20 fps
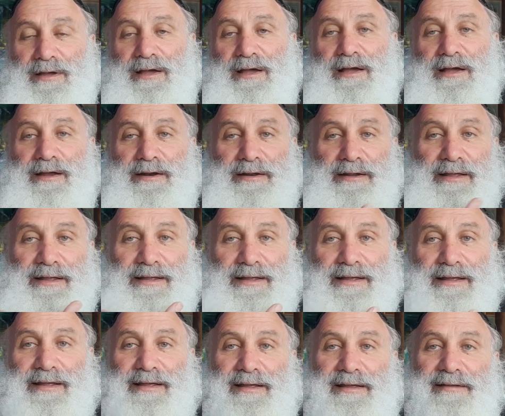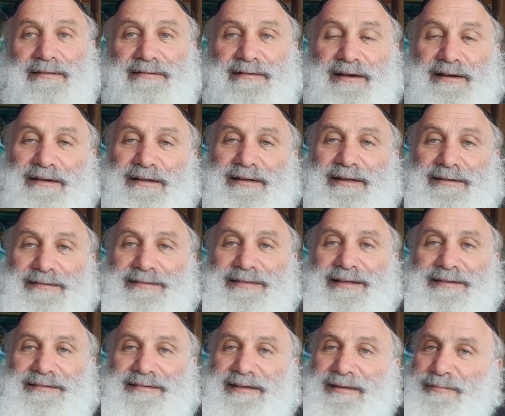And it's
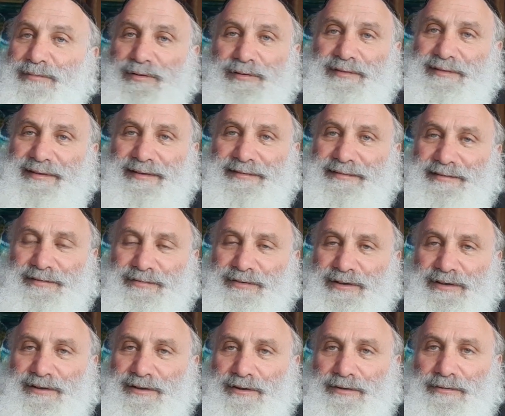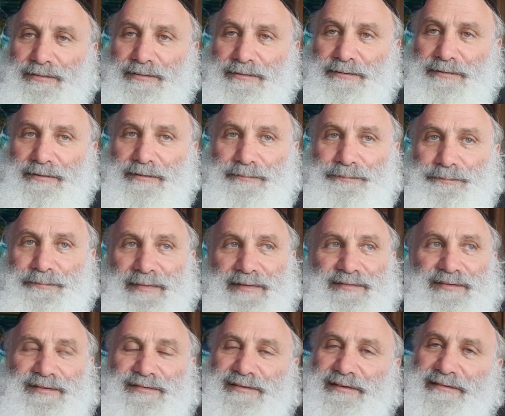that same old sense of ego.
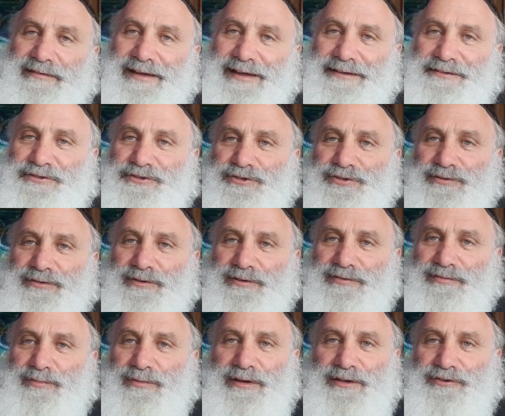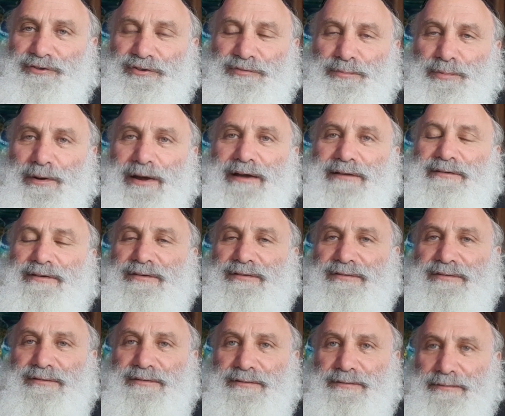It's just attached to this religious
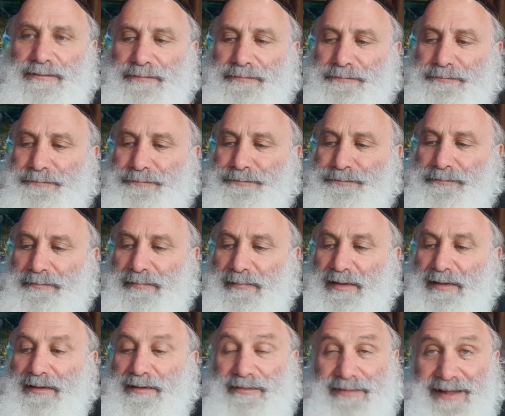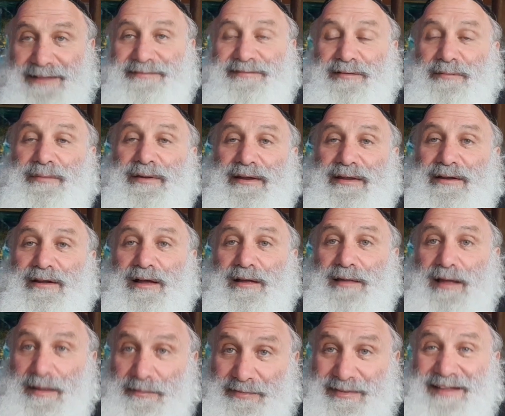practice. That's an
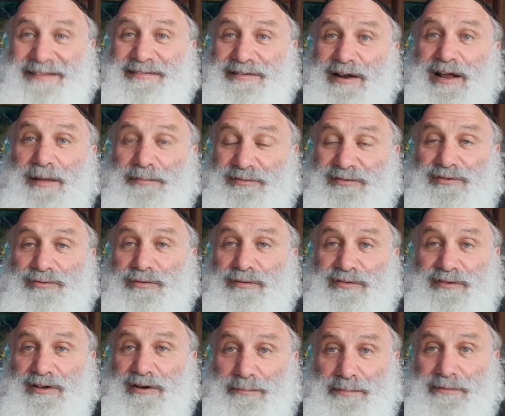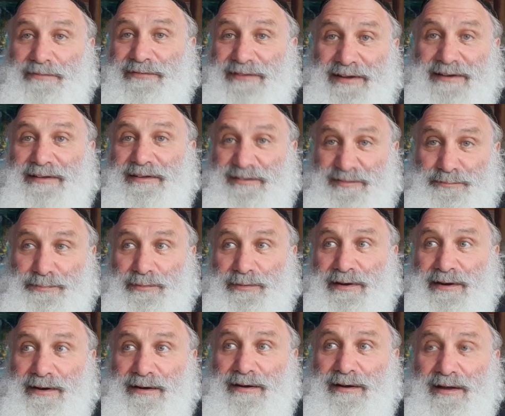obstacle that's going to prevent his
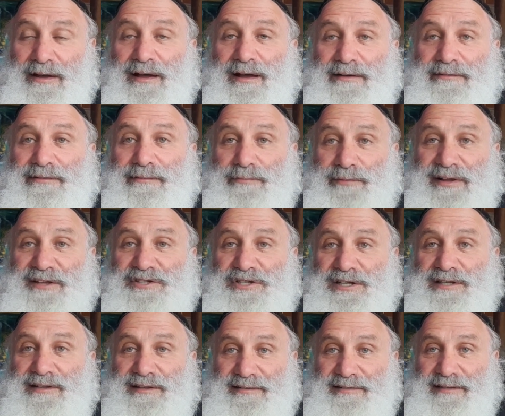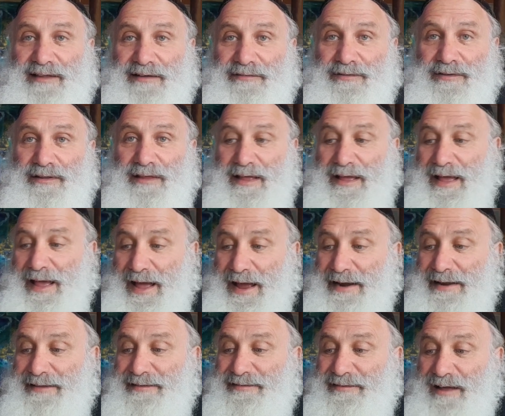prayer from reaching this level.
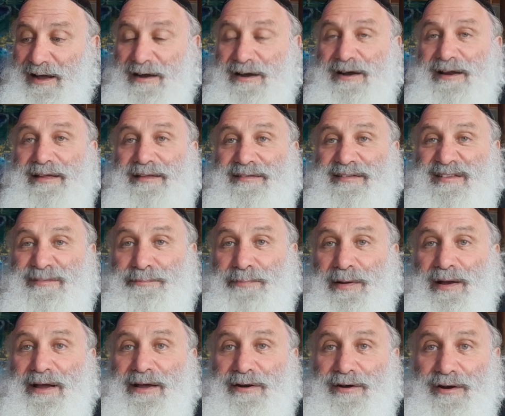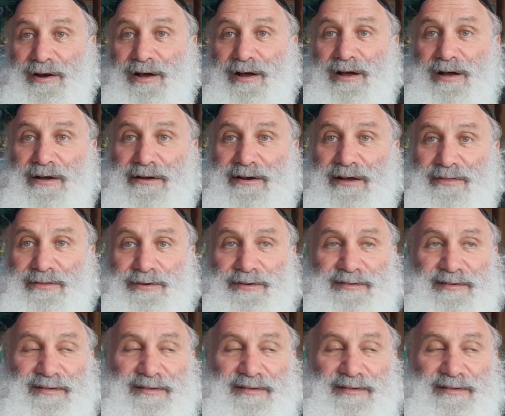And he's not going to inspire awe in others.